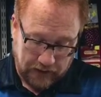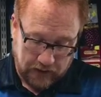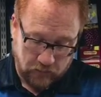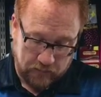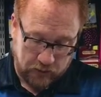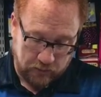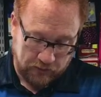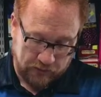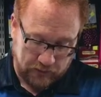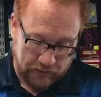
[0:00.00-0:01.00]
and we
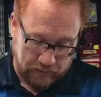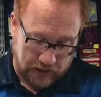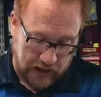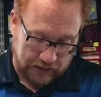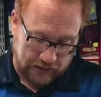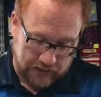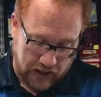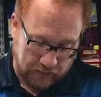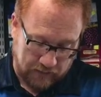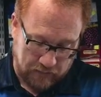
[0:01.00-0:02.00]
purposefully block the
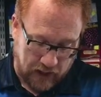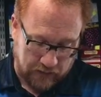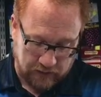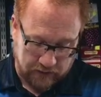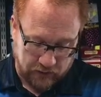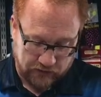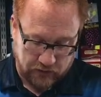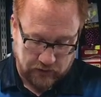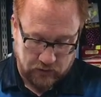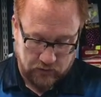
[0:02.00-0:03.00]
top and bottom level so
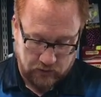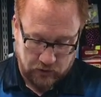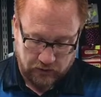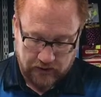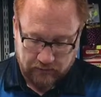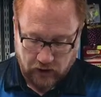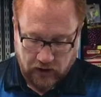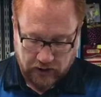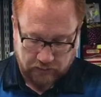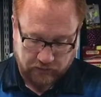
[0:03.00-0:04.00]
that you were never
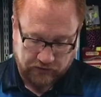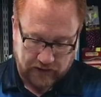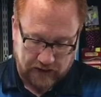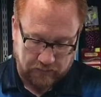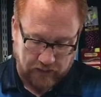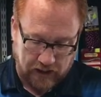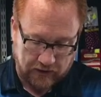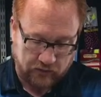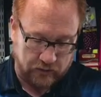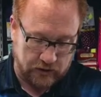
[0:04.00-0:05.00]
100% out of
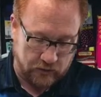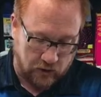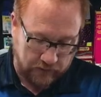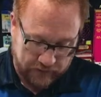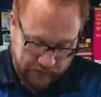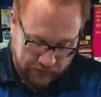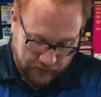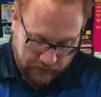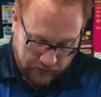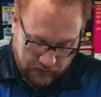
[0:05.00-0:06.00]
pods when you harvest.
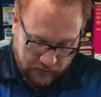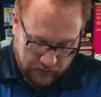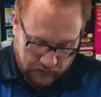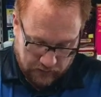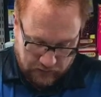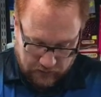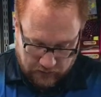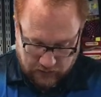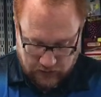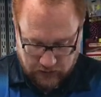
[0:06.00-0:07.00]

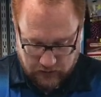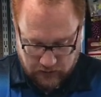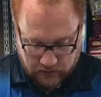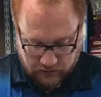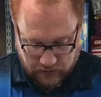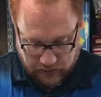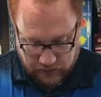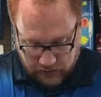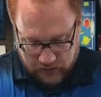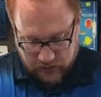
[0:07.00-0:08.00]
And then these go in
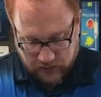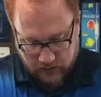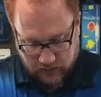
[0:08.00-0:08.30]
there.